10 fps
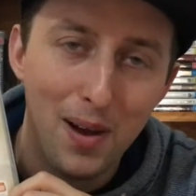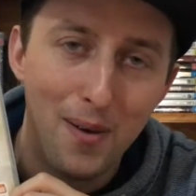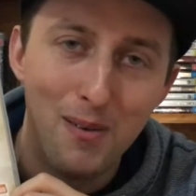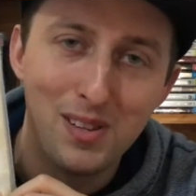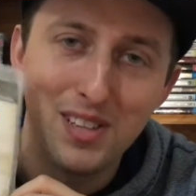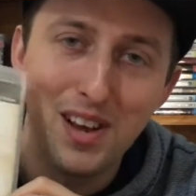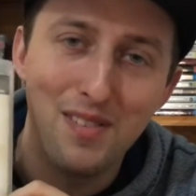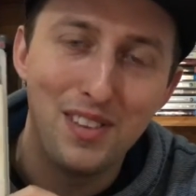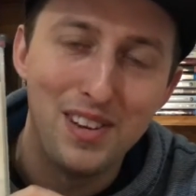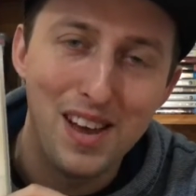I always laugh
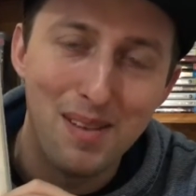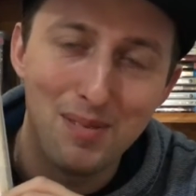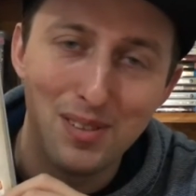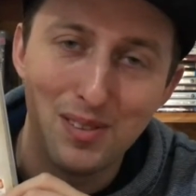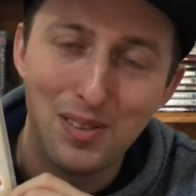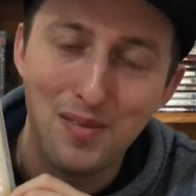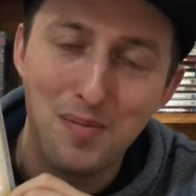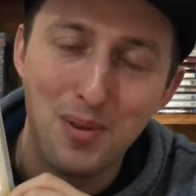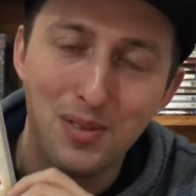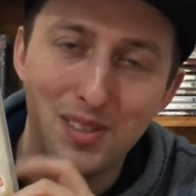at the names of the
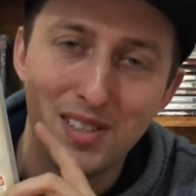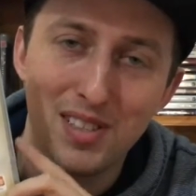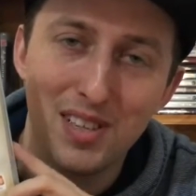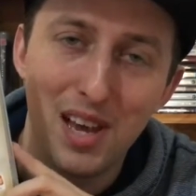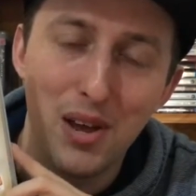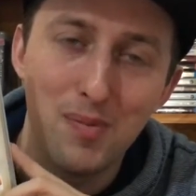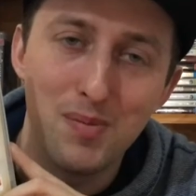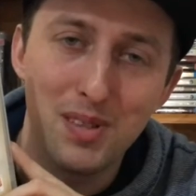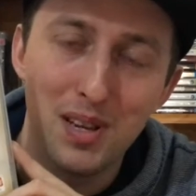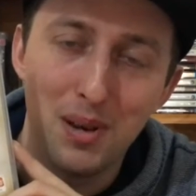different monsters in the
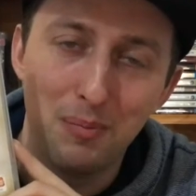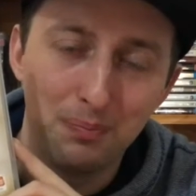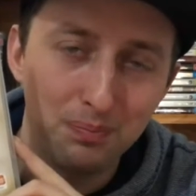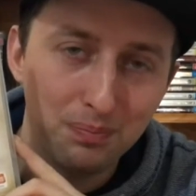games. Um,